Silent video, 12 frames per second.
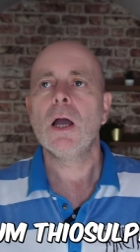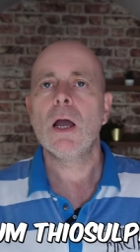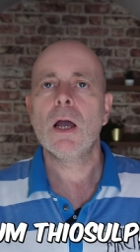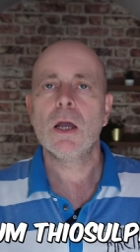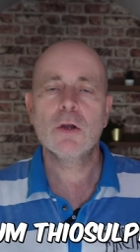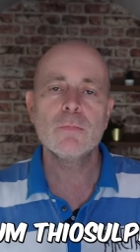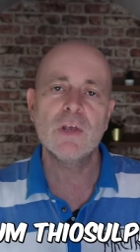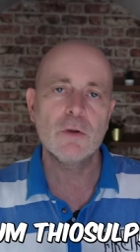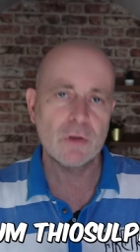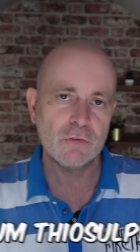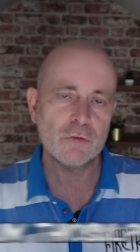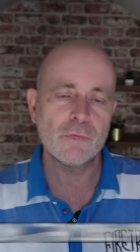Comes
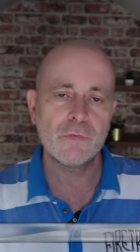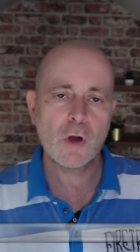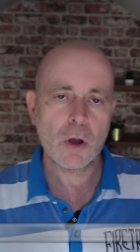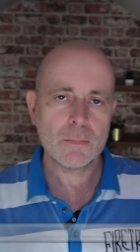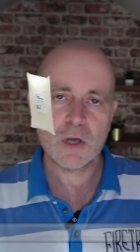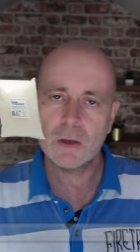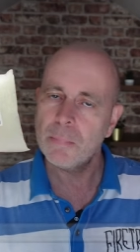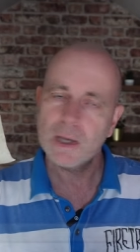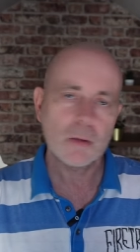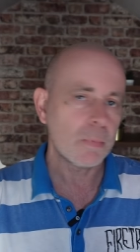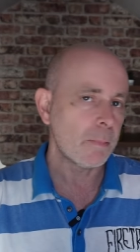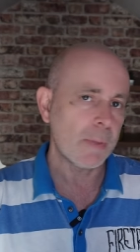in crystal form. You can
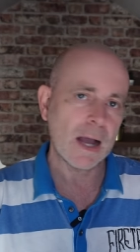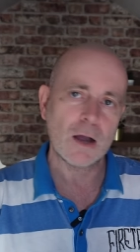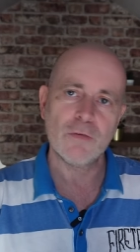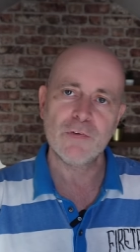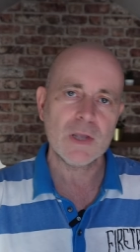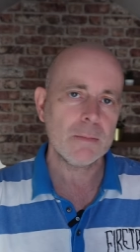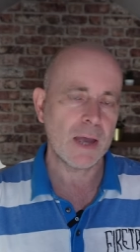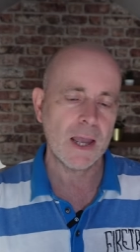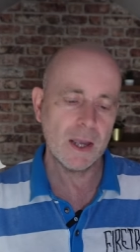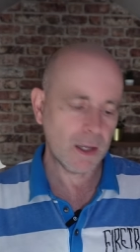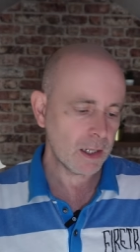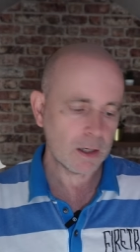pick up a bag off
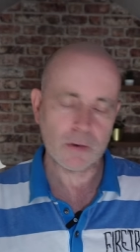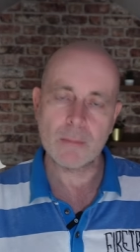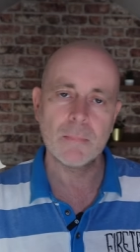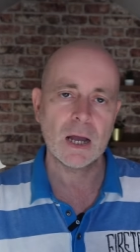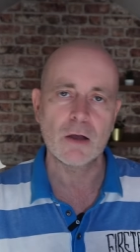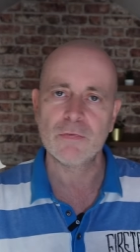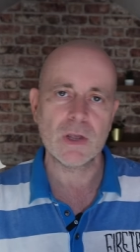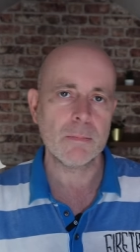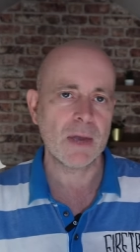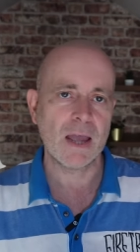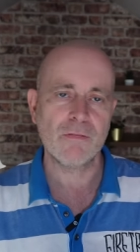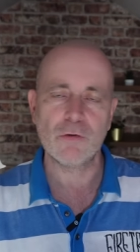eBay, a kilogram bag off
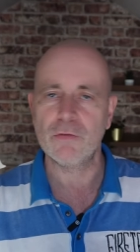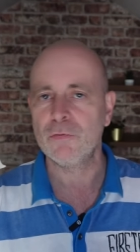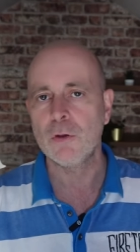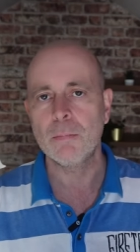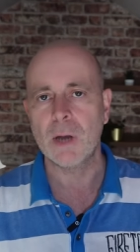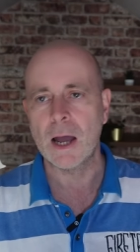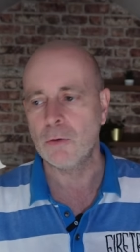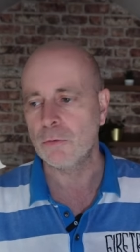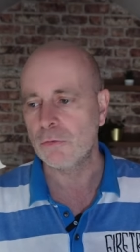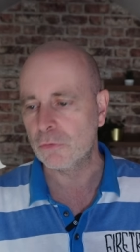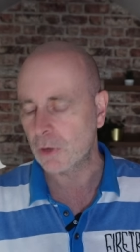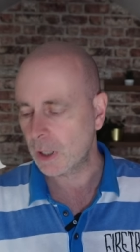eBay for a few
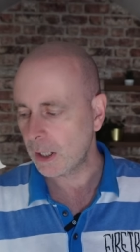pounds.